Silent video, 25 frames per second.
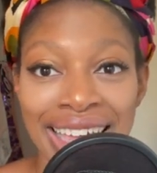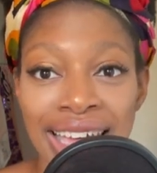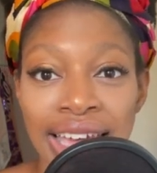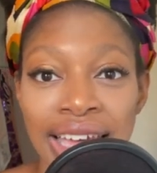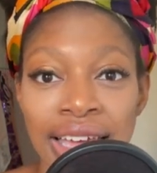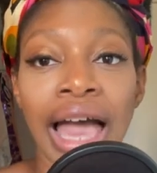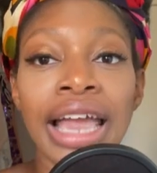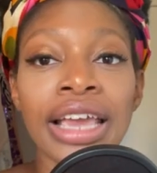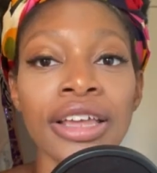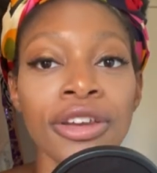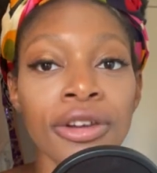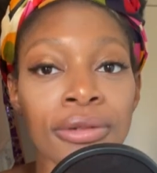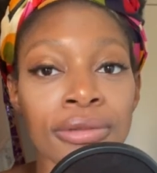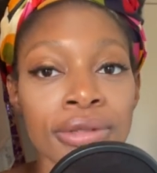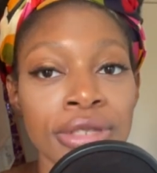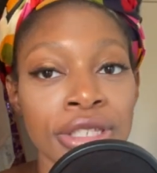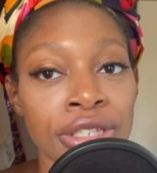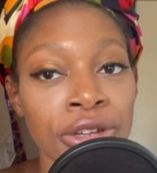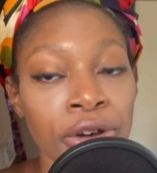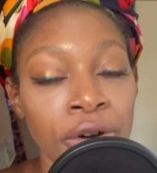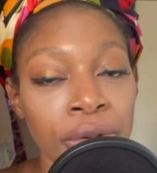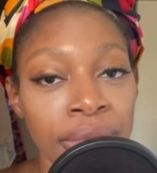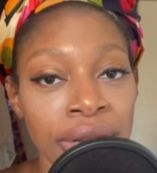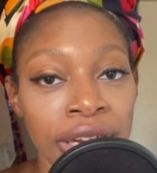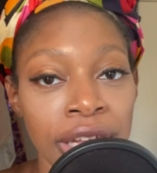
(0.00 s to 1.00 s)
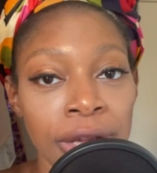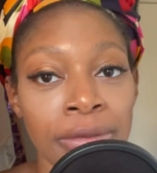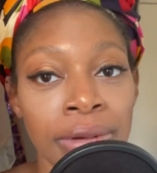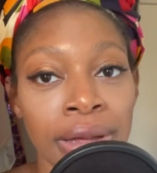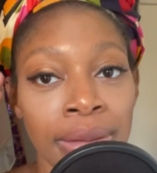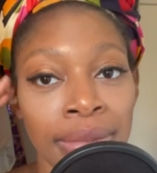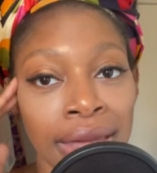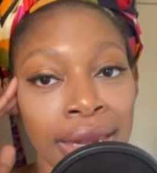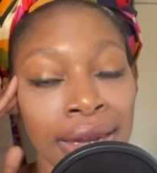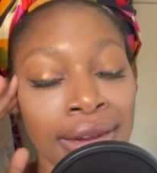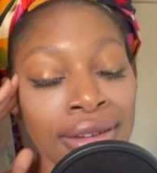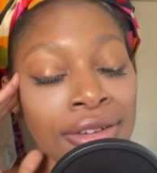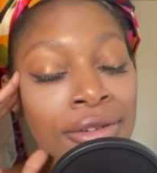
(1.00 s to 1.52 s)
I know so many
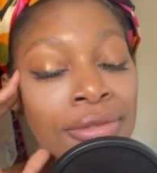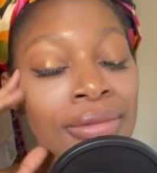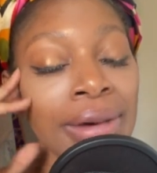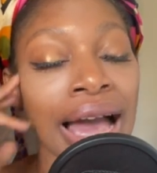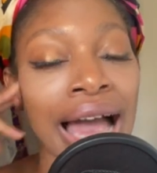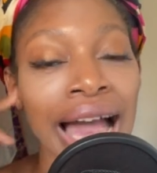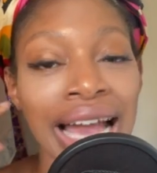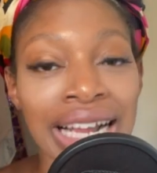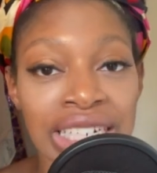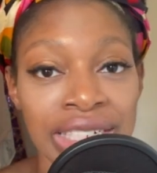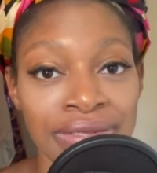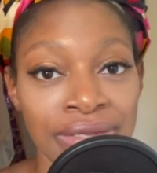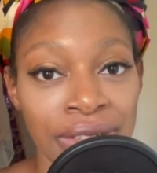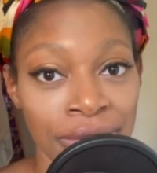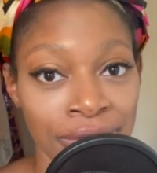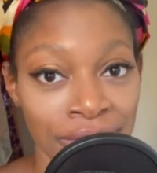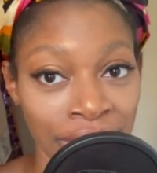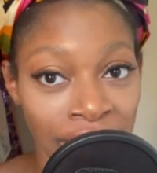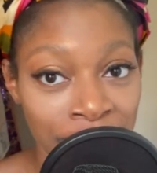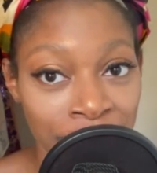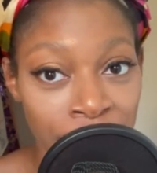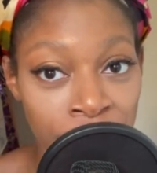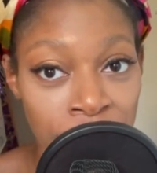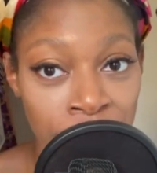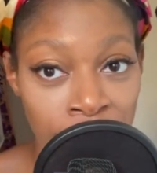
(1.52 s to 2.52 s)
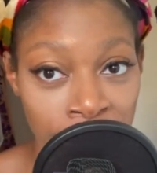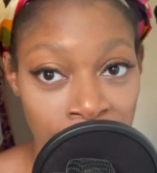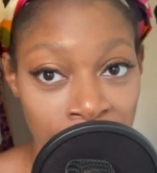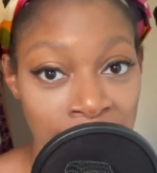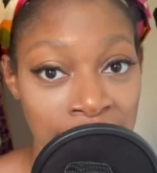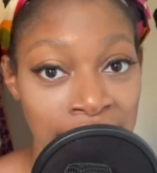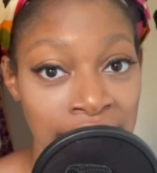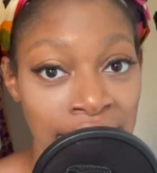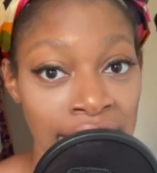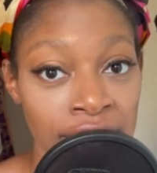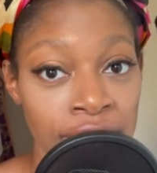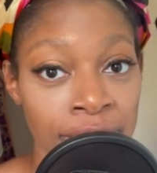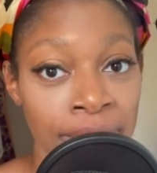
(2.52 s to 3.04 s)
women who actively fight for certain
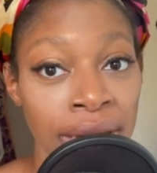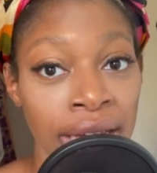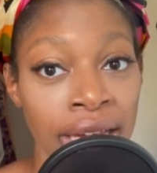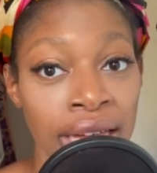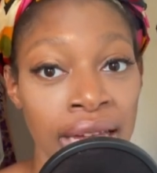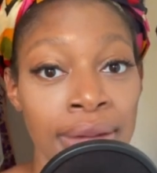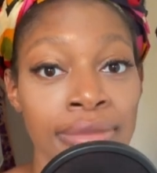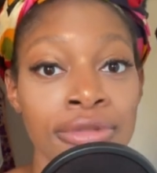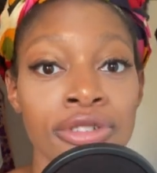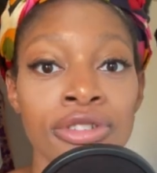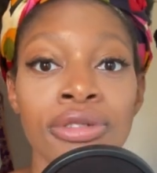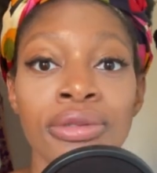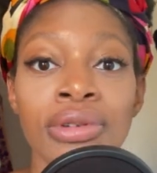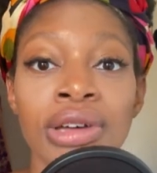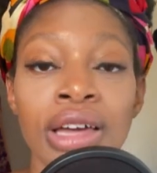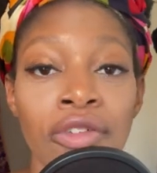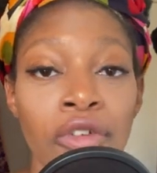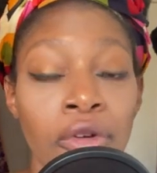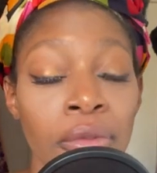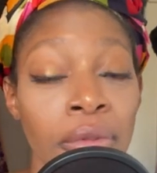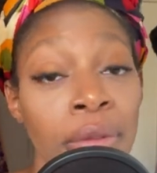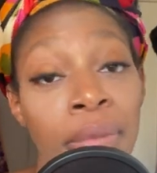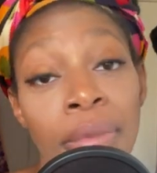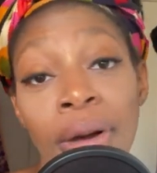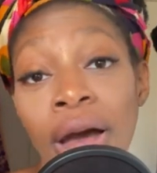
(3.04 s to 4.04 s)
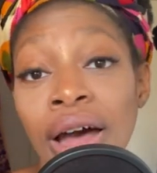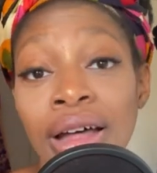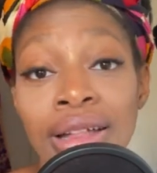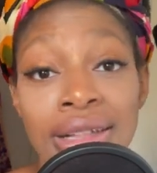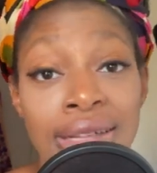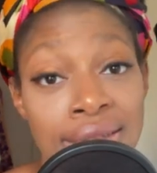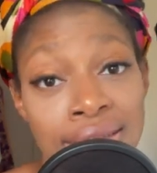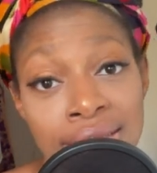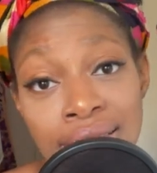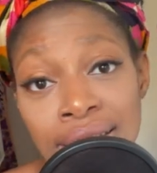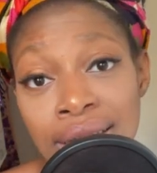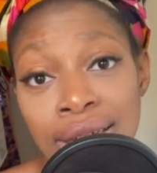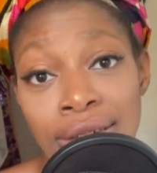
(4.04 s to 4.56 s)
things when it comes to government
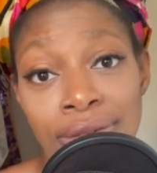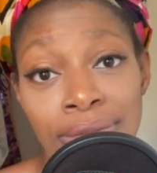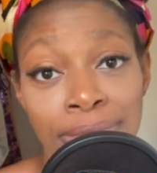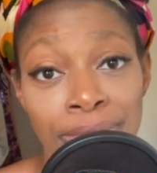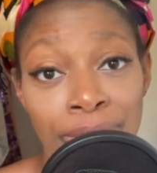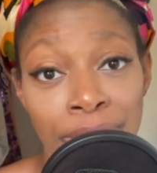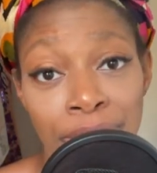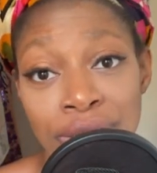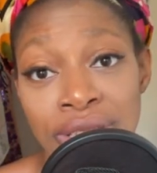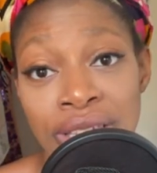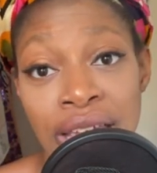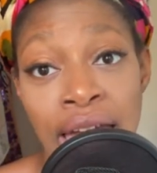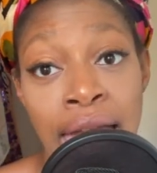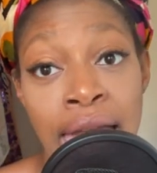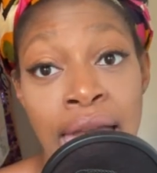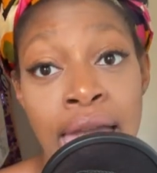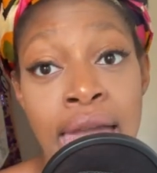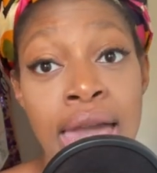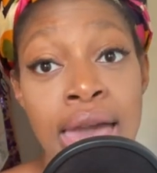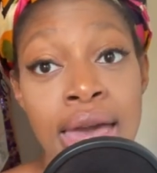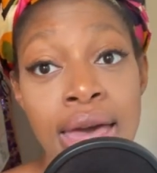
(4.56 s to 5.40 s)
policy, per se.